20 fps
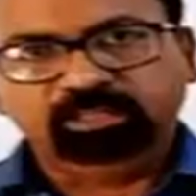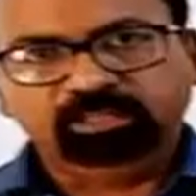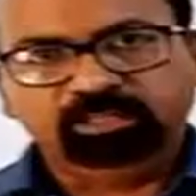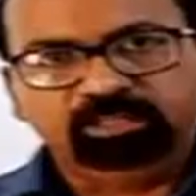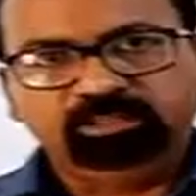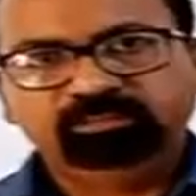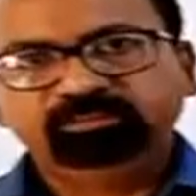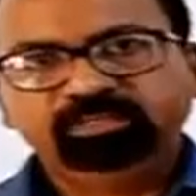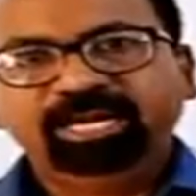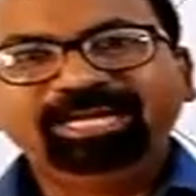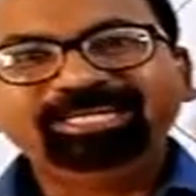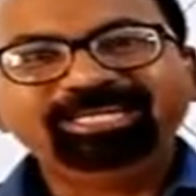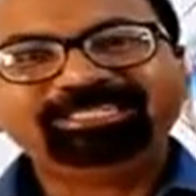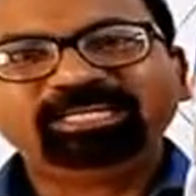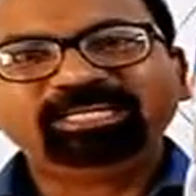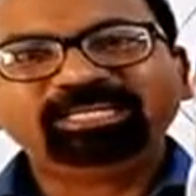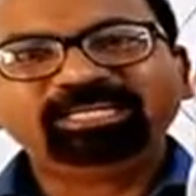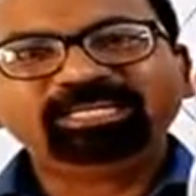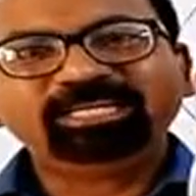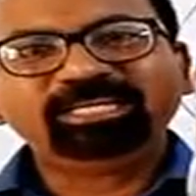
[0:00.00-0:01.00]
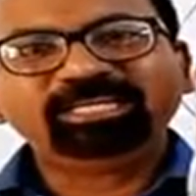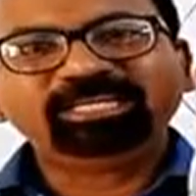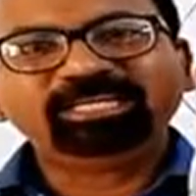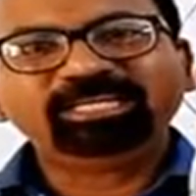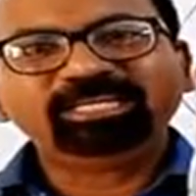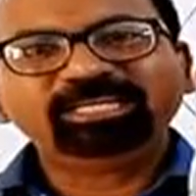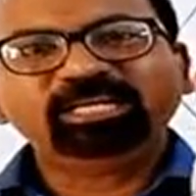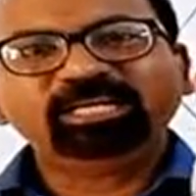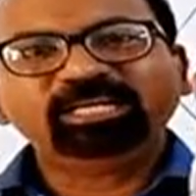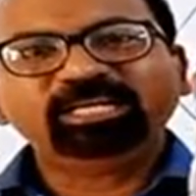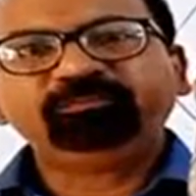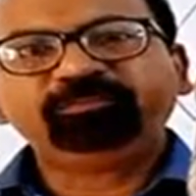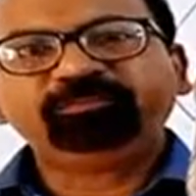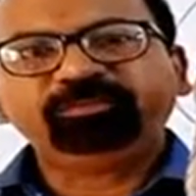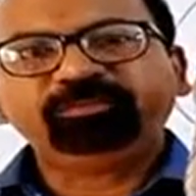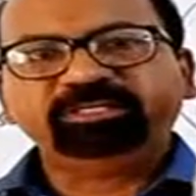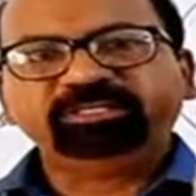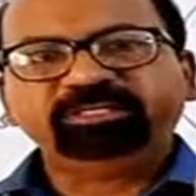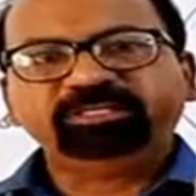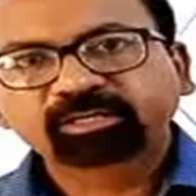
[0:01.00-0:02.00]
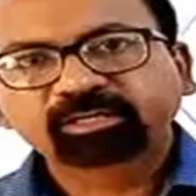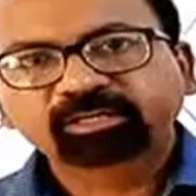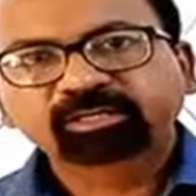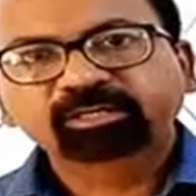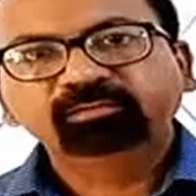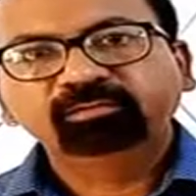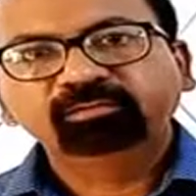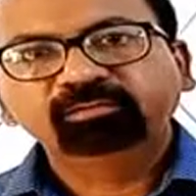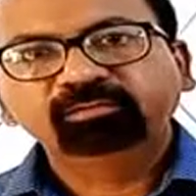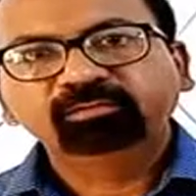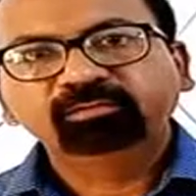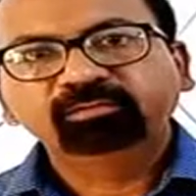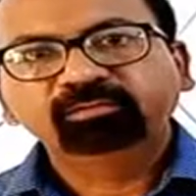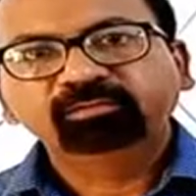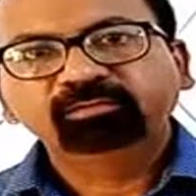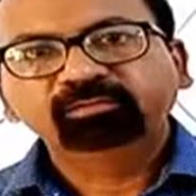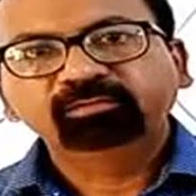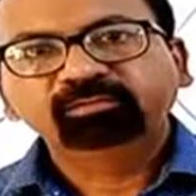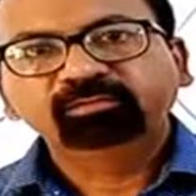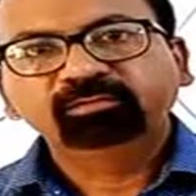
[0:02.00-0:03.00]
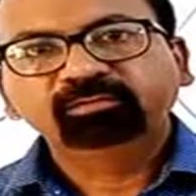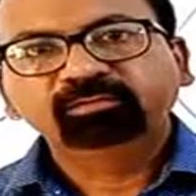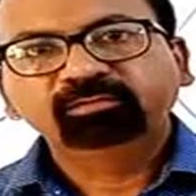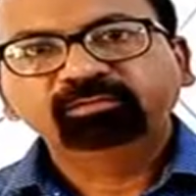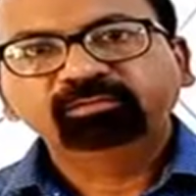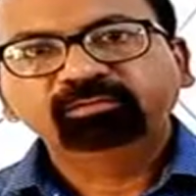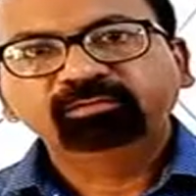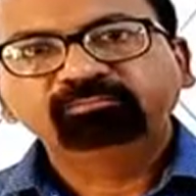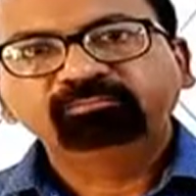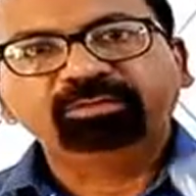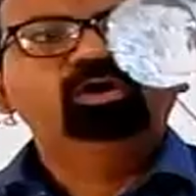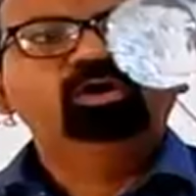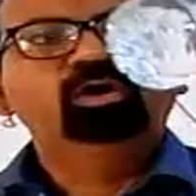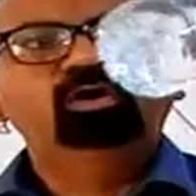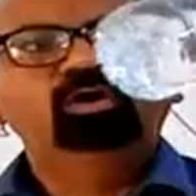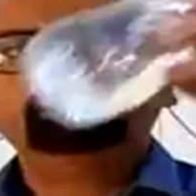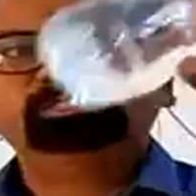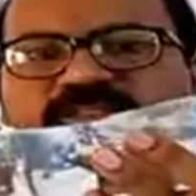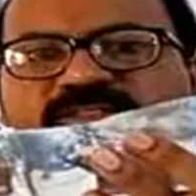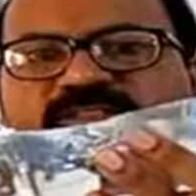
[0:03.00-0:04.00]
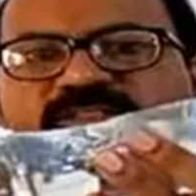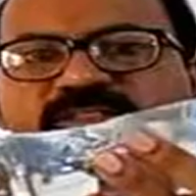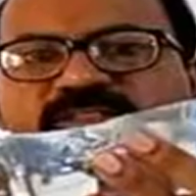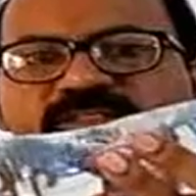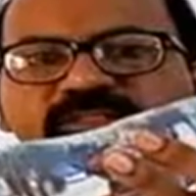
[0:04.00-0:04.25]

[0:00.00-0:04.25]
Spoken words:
itself is solid, but what is inside it?